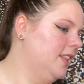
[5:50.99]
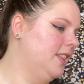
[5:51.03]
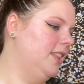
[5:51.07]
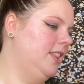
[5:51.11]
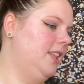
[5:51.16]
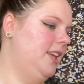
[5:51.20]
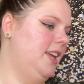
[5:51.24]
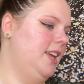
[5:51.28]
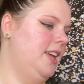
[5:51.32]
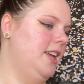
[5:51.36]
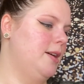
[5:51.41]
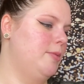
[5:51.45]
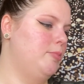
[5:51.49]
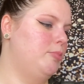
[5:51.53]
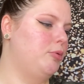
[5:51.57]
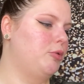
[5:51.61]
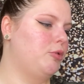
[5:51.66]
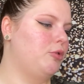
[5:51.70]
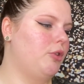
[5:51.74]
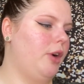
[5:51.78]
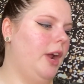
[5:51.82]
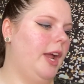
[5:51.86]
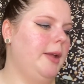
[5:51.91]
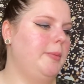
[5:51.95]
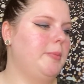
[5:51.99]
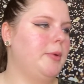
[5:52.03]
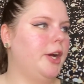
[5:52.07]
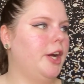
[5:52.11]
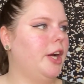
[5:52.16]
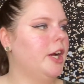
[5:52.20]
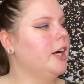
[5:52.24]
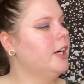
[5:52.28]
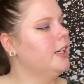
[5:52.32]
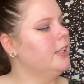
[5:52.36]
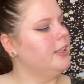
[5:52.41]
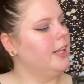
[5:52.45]
The
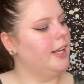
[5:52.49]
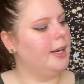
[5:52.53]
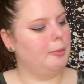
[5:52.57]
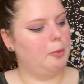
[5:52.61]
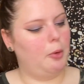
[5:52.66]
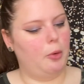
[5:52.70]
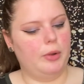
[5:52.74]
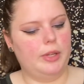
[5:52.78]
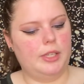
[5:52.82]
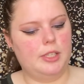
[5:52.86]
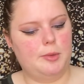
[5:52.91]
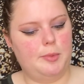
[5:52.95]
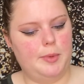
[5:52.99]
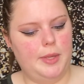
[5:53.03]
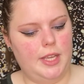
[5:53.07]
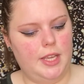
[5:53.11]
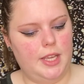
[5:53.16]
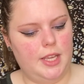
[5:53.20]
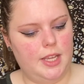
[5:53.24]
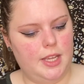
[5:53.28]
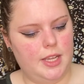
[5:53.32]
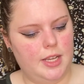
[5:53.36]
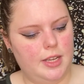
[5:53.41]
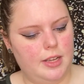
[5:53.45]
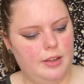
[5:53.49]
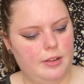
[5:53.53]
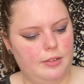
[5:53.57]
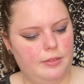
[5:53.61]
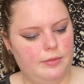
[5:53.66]
primer that I'm going to be